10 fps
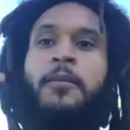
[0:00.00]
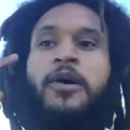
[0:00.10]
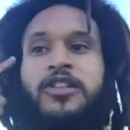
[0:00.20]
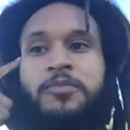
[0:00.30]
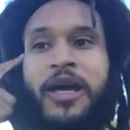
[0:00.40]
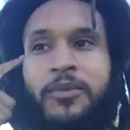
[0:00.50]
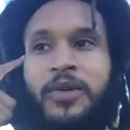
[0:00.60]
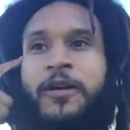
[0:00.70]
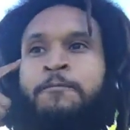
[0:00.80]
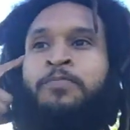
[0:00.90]
Because
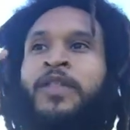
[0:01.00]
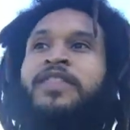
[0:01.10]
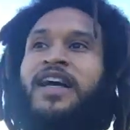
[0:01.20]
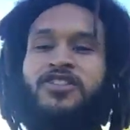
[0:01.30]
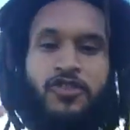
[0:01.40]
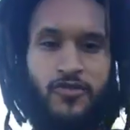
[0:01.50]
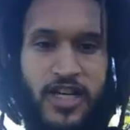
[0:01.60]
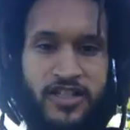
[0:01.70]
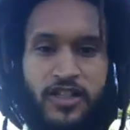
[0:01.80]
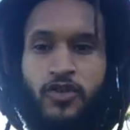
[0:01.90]
maybe that's the
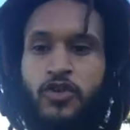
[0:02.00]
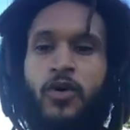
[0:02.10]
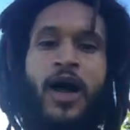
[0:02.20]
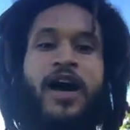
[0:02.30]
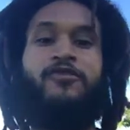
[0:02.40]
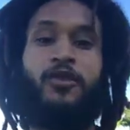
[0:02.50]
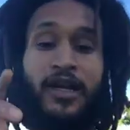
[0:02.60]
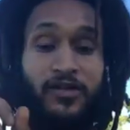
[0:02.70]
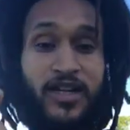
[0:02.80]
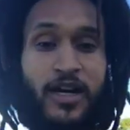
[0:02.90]
reason you don't have one.
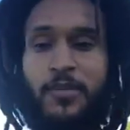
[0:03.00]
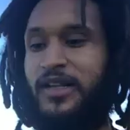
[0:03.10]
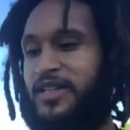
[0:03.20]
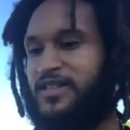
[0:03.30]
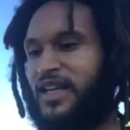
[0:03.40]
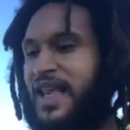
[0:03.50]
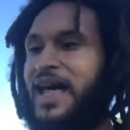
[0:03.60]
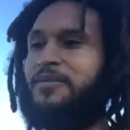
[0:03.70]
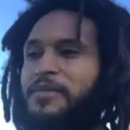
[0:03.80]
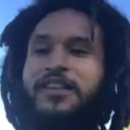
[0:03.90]
Now think about this. A
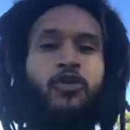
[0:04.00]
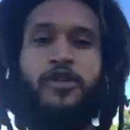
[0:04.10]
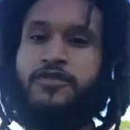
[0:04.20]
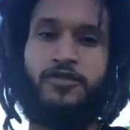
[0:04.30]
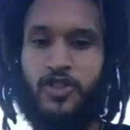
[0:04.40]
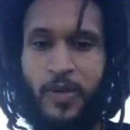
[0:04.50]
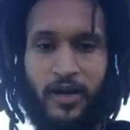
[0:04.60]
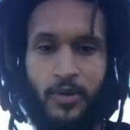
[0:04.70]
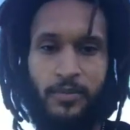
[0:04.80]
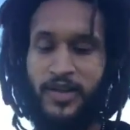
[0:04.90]
lot of men don't even
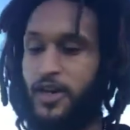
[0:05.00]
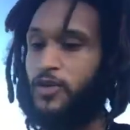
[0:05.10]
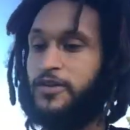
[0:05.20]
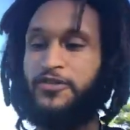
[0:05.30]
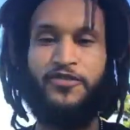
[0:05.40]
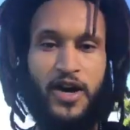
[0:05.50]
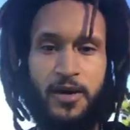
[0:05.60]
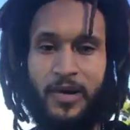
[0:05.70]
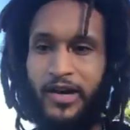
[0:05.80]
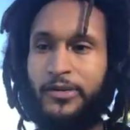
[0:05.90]
respect women. They don't give a fuck
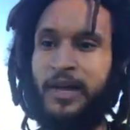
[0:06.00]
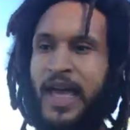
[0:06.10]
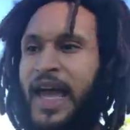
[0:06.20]
about them.